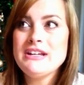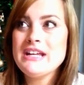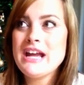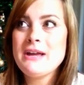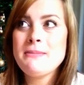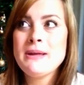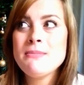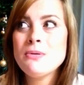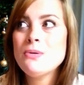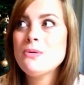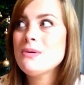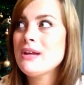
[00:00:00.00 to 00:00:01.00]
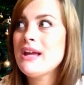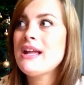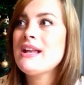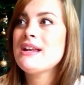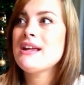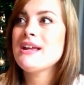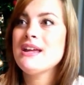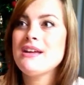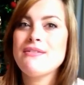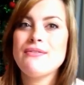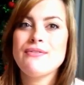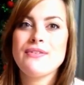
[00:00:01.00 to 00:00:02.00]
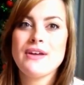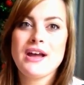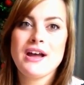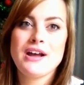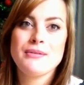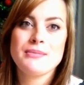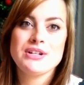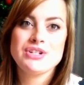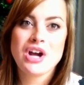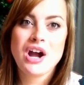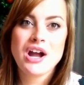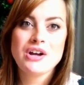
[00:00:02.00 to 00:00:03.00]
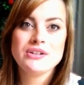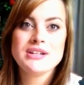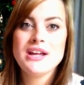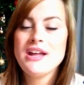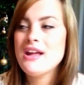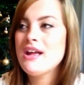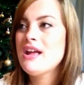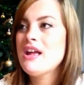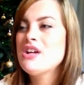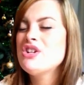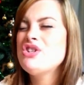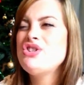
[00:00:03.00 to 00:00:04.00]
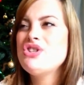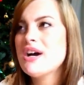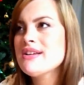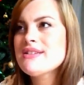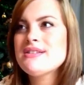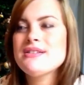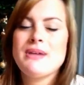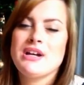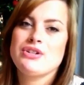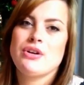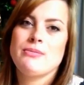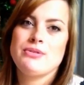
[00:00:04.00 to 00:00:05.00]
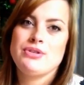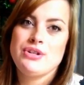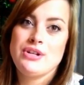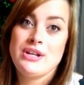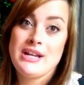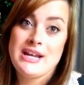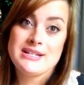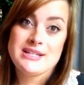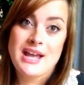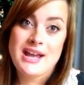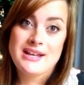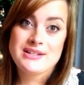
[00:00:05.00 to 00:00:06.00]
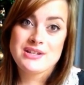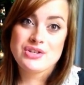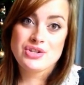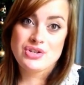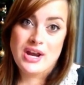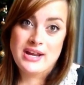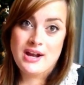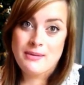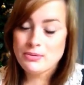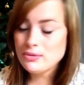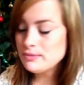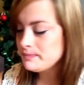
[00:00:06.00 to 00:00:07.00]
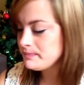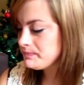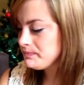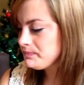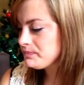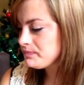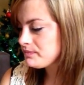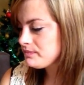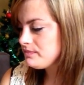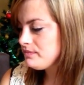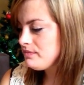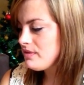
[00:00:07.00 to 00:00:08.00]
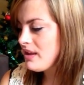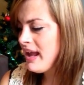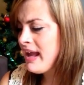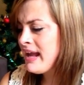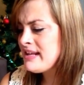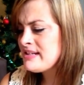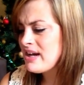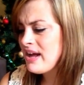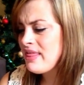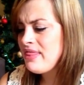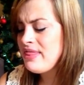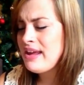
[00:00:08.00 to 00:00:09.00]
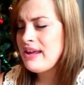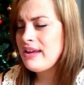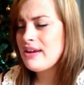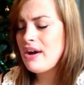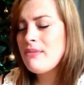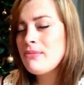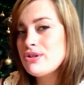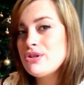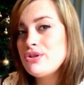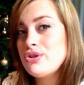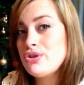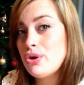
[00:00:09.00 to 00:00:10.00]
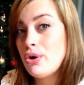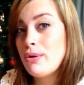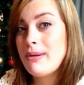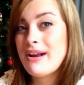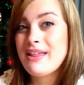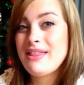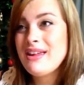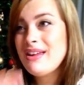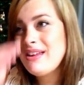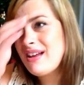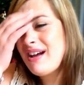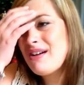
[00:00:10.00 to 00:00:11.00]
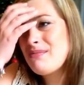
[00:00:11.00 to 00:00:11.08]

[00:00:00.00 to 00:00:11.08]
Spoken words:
gay people can give a child just as much opportunities as a straight couple. And I think, I'm not too sure, but I think